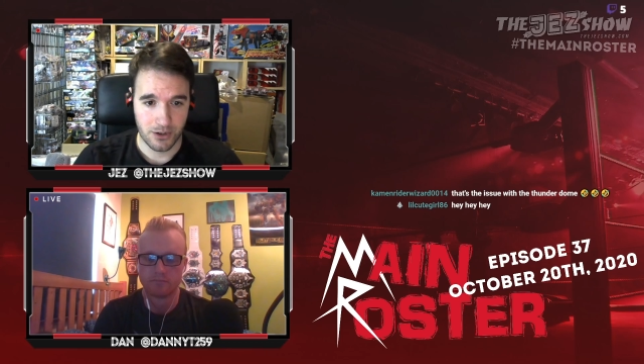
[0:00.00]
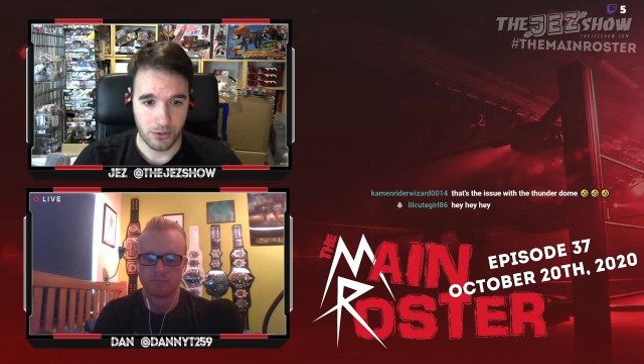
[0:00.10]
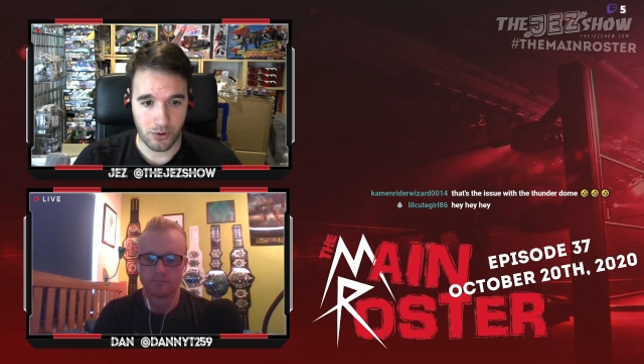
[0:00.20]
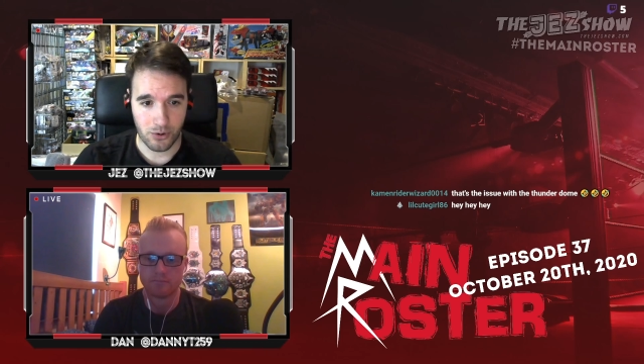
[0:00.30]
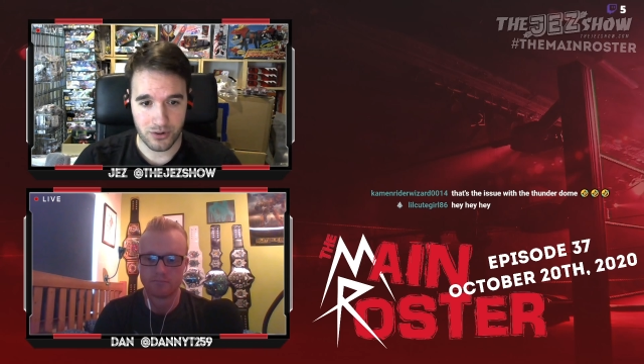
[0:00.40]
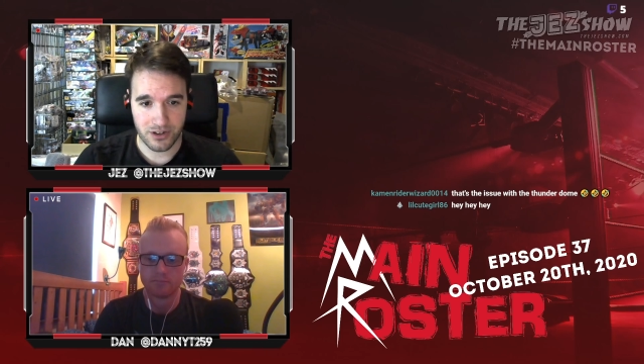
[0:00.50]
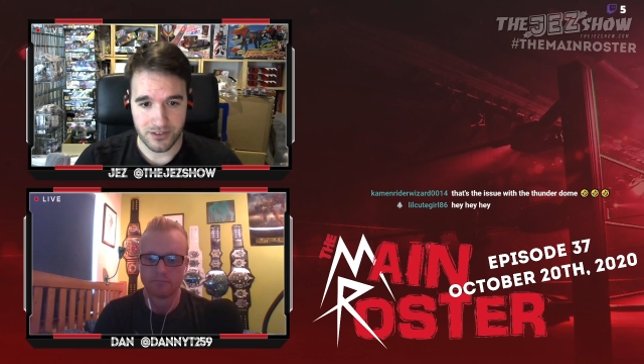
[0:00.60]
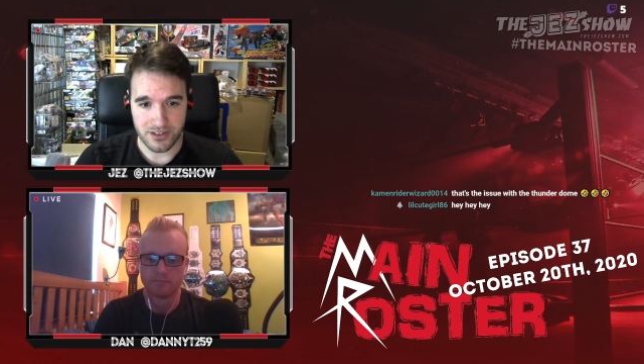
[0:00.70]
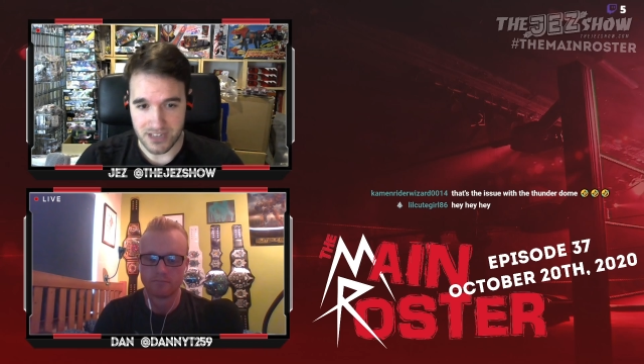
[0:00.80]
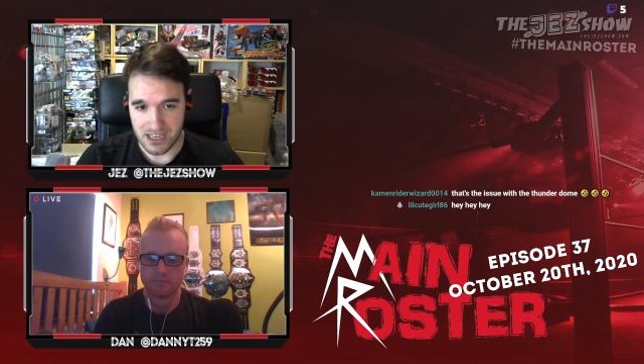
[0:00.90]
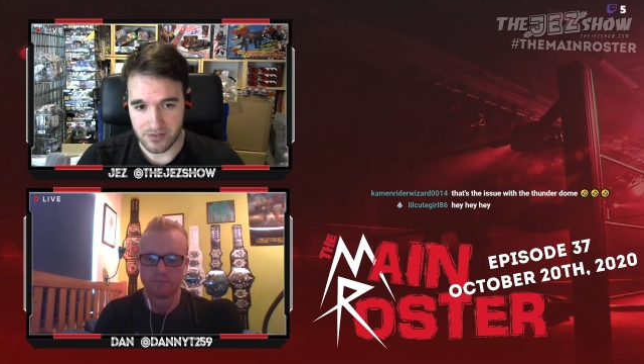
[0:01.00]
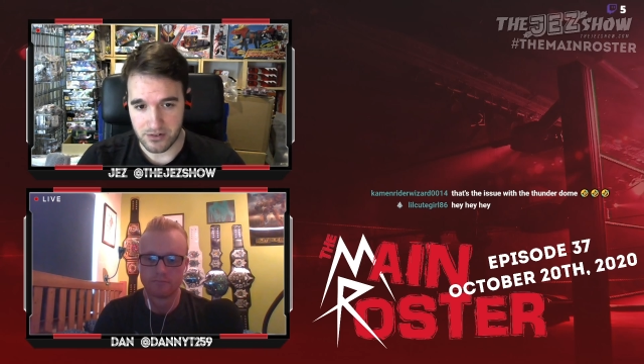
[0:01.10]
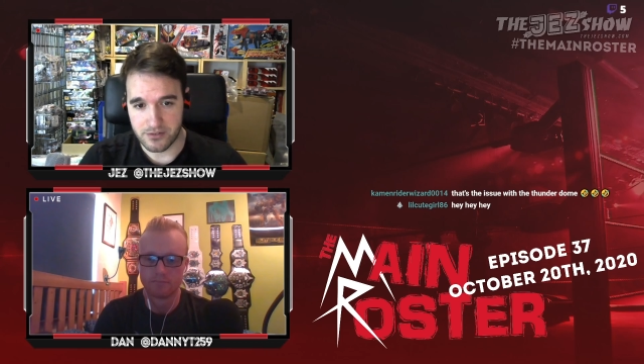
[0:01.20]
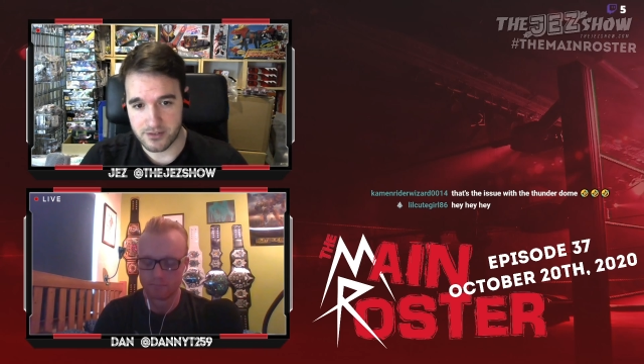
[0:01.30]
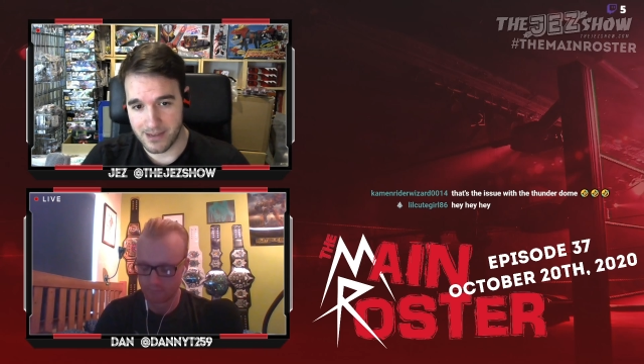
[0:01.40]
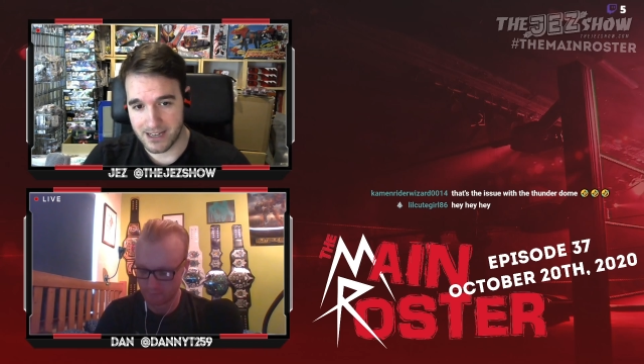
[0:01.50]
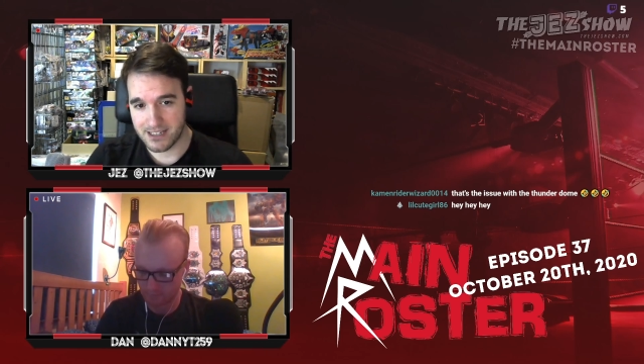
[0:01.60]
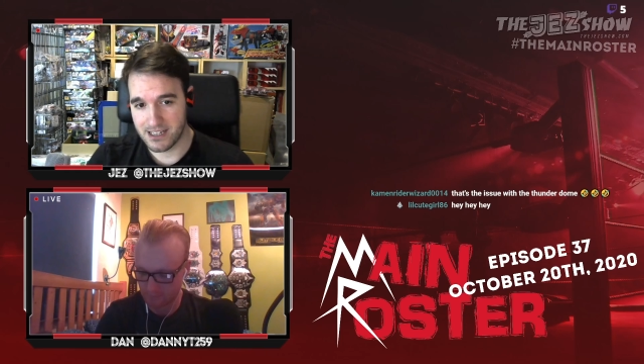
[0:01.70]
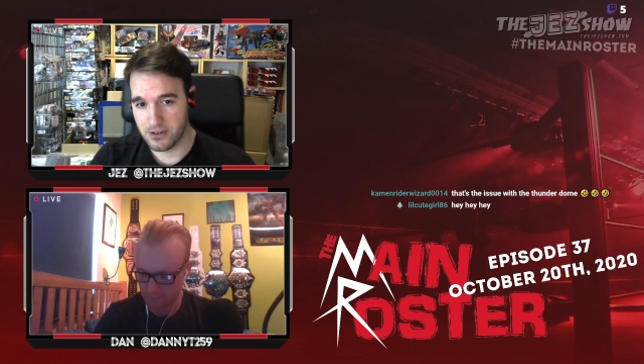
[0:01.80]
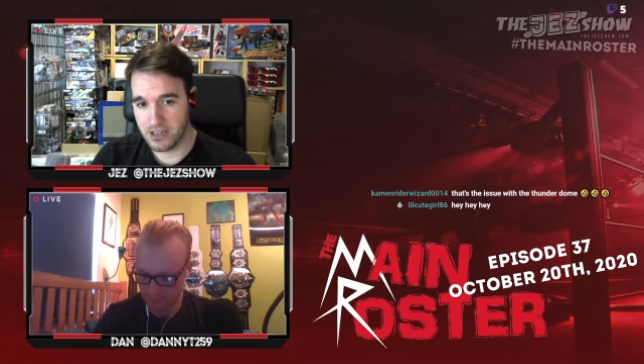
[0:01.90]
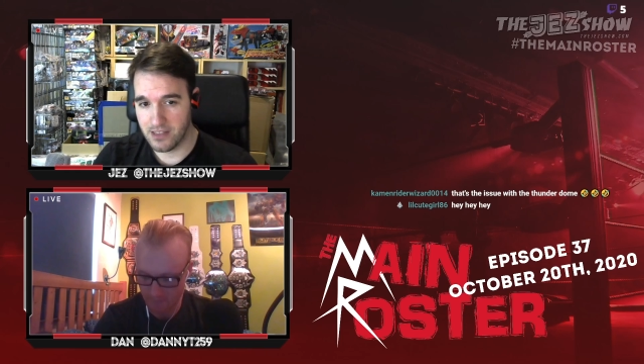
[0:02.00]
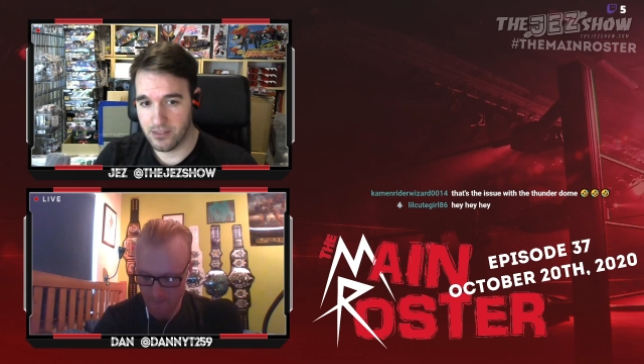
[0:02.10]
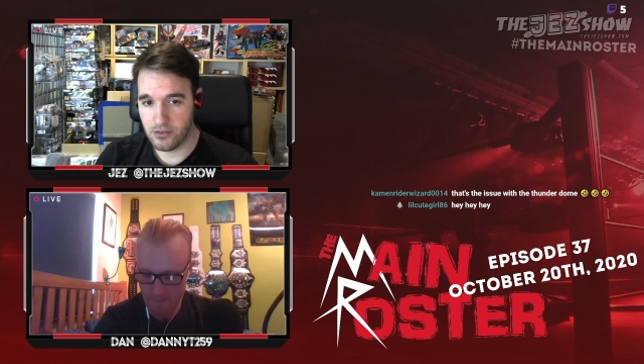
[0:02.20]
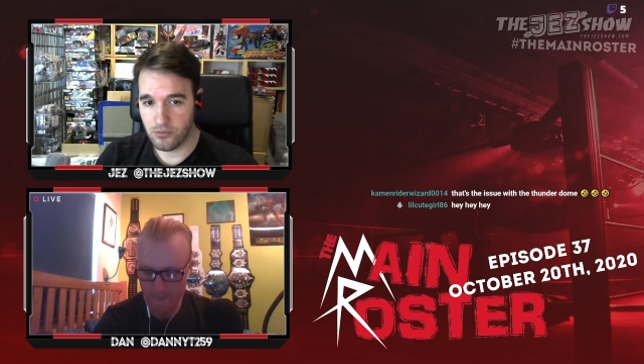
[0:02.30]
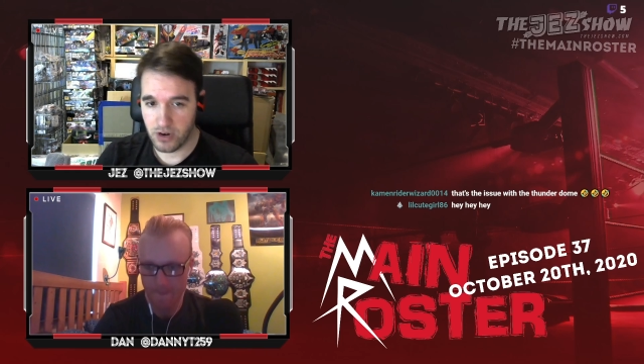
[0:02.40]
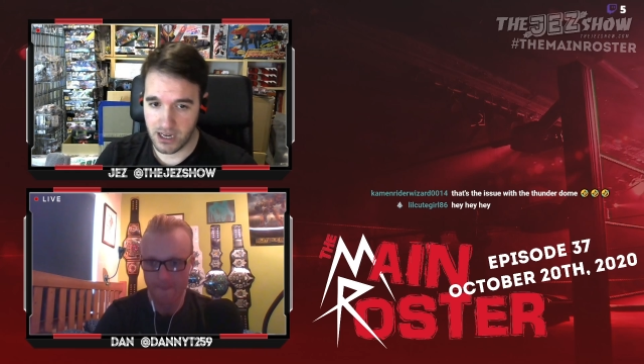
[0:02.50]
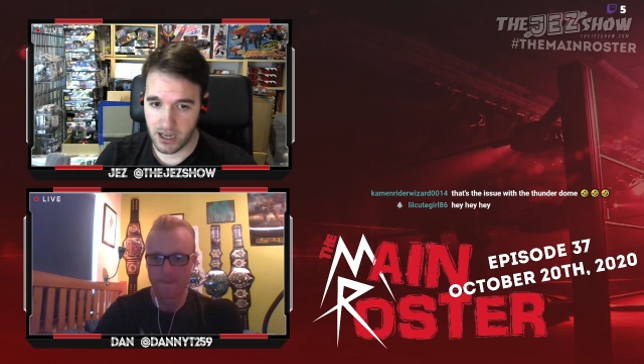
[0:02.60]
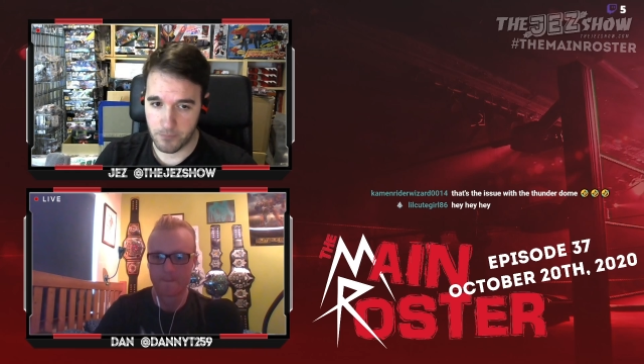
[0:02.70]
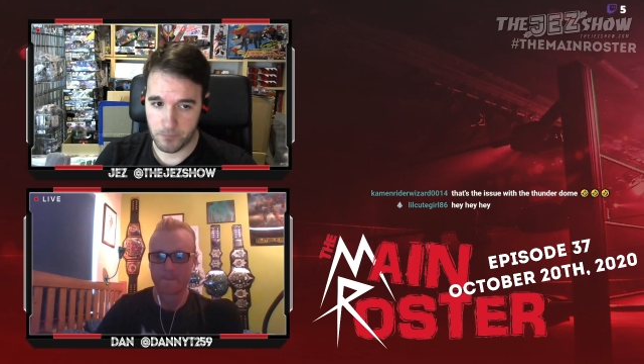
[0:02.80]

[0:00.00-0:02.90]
who cornered the savior of SmackDown in the ring.